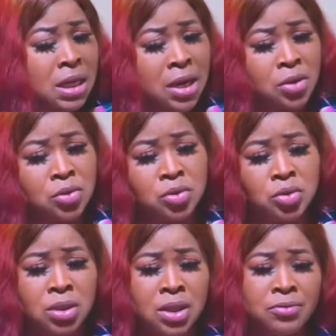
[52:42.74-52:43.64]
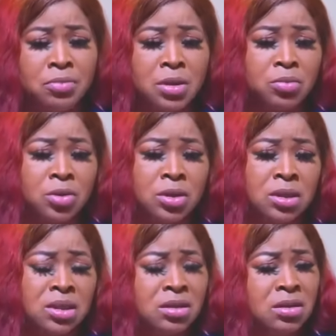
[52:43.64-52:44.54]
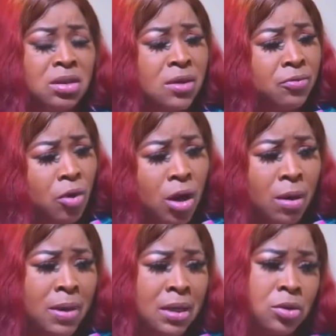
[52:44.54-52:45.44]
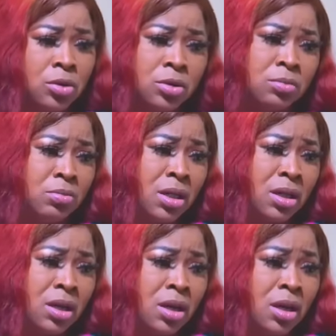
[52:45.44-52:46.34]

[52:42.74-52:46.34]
all the men that used to give me money, they've all abandoned